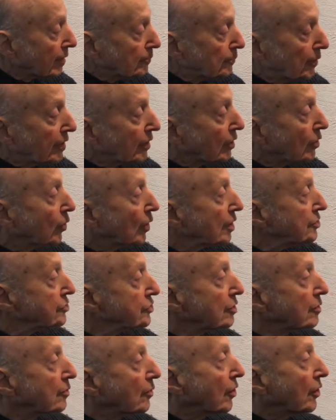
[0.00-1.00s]
a big
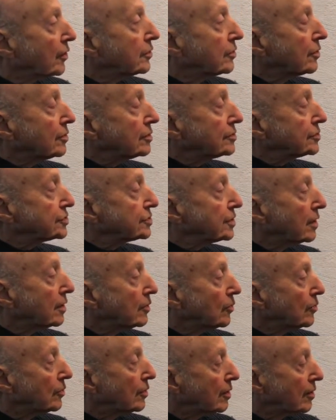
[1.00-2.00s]
question mark, you can
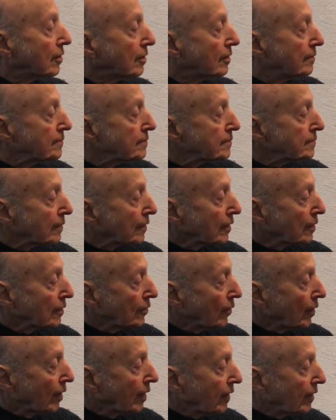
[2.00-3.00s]
say, where
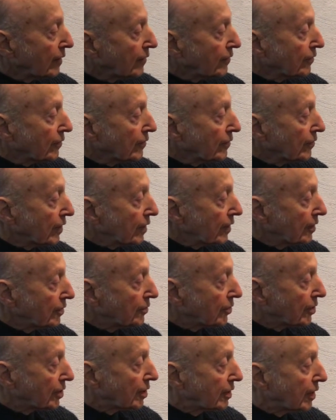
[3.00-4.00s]
you have the
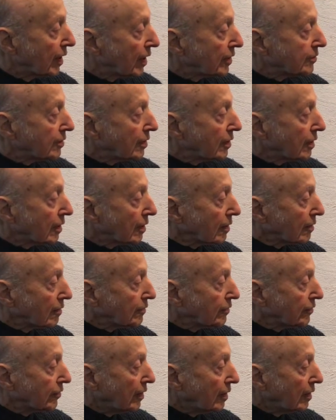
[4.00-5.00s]
interconnecting
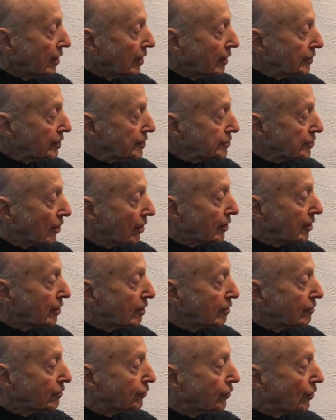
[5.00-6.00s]
of these
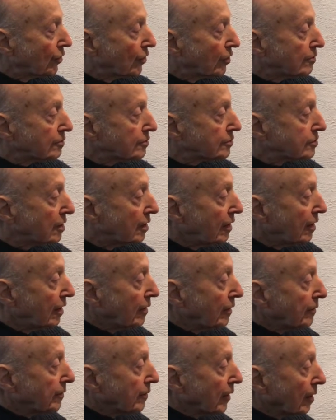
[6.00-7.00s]
arcing forms
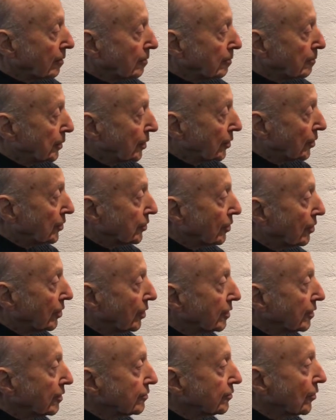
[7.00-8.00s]
built
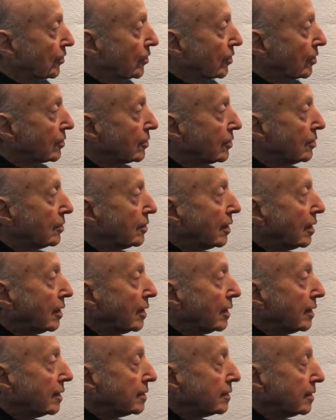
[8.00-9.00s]
on a vertical
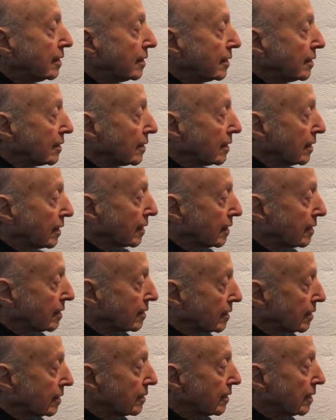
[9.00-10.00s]
idea, like
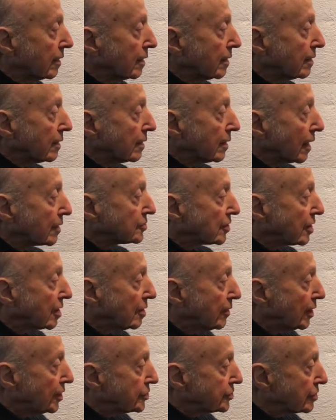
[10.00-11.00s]
an
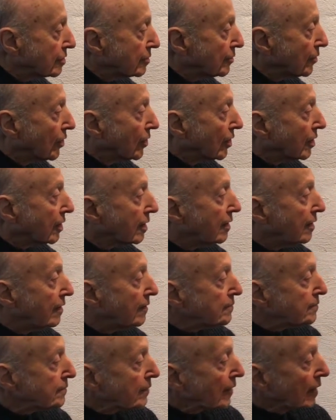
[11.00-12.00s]
exclamation mark,
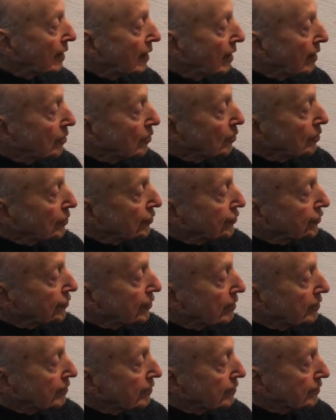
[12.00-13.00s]
and with
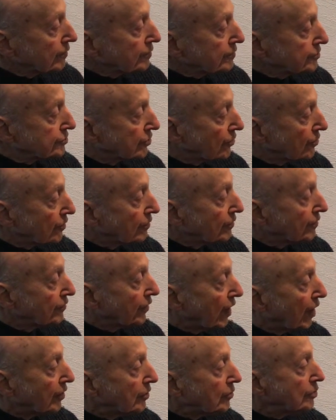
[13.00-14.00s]
certain
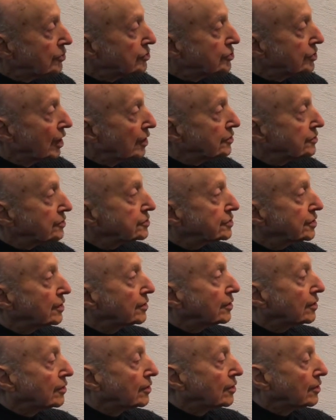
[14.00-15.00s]
value changes that
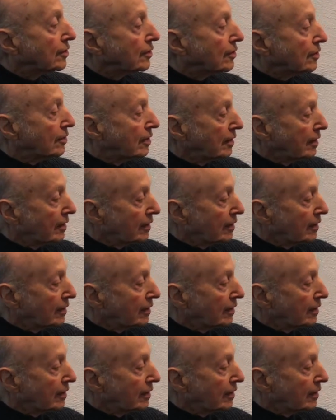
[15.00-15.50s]
occur.